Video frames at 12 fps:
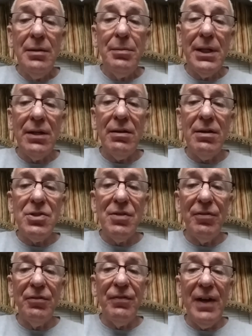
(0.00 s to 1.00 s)
because
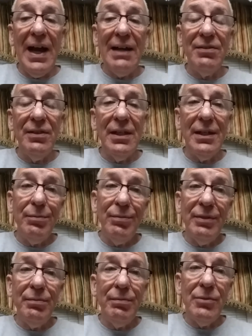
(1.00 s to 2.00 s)
of the fact that
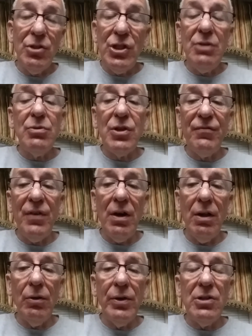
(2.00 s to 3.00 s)
she was followed,